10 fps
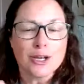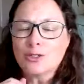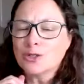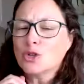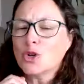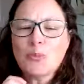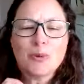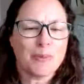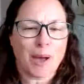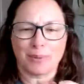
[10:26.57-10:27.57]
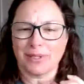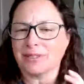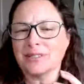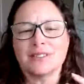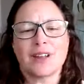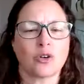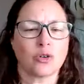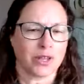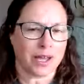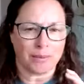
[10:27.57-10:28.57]
scoop them up and
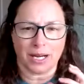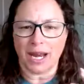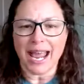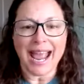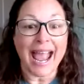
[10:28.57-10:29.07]
snuggle them and